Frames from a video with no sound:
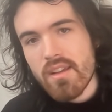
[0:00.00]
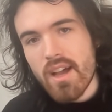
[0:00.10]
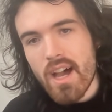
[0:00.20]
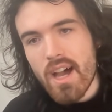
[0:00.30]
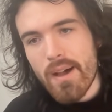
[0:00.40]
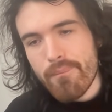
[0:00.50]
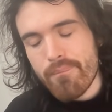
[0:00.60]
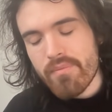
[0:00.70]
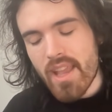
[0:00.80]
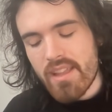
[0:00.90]

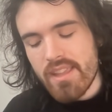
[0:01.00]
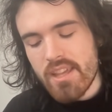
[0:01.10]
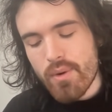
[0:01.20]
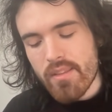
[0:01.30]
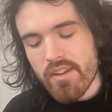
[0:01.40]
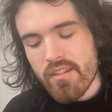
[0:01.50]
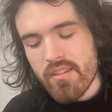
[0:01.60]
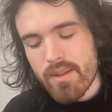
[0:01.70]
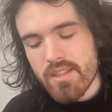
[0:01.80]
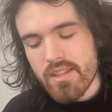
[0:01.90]
and the quick start is
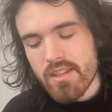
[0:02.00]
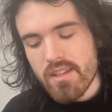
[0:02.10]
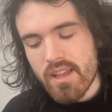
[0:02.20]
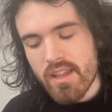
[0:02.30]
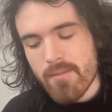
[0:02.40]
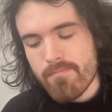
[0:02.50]
meant to, like,